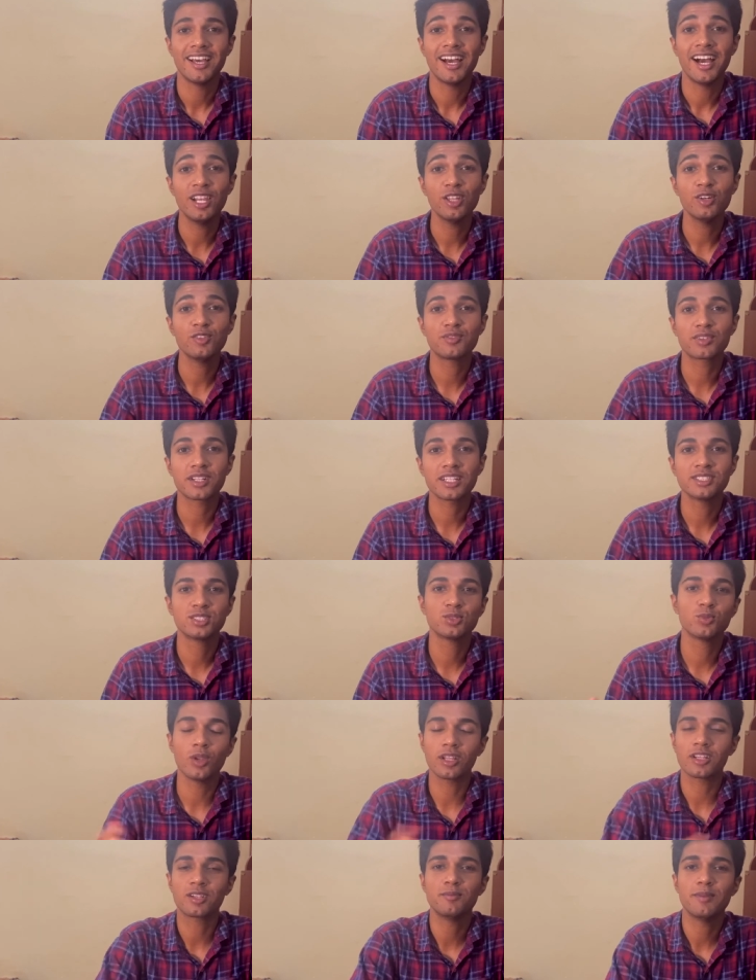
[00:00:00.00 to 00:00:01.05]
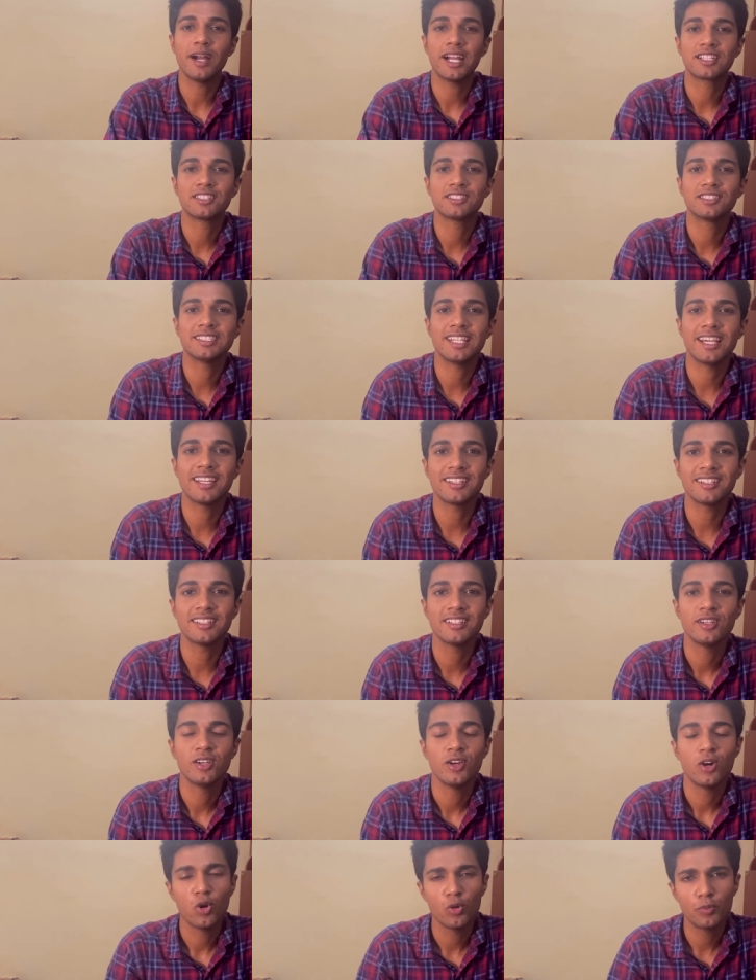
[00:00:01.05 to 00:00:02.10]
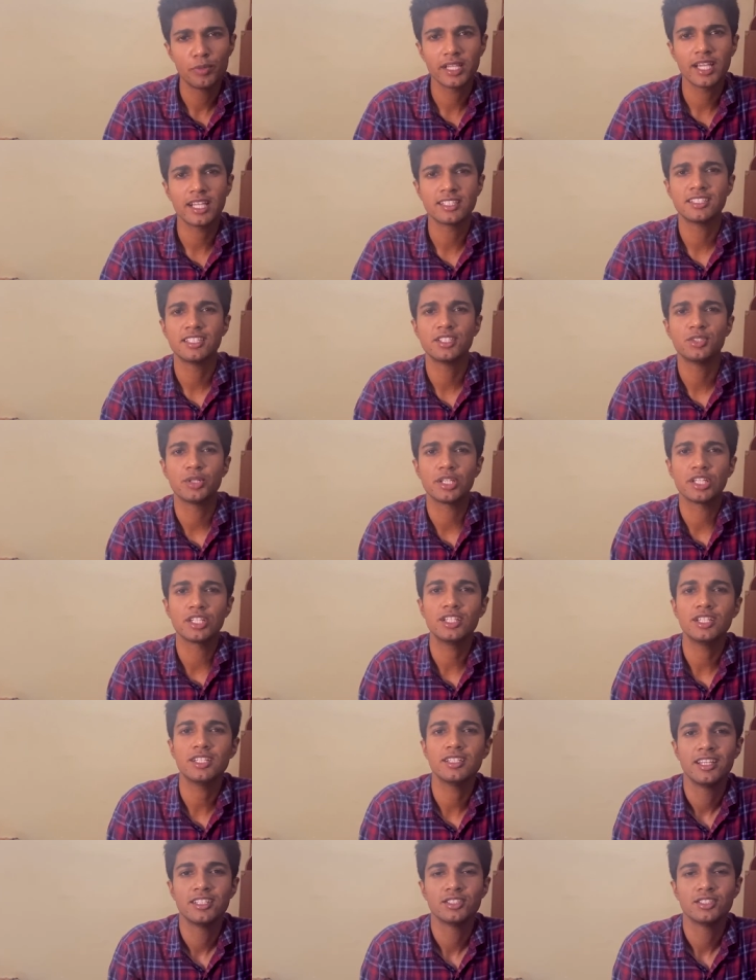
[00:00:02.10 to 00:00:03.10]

Hello friends, welcome back to the channel. Hope you guys are doing good.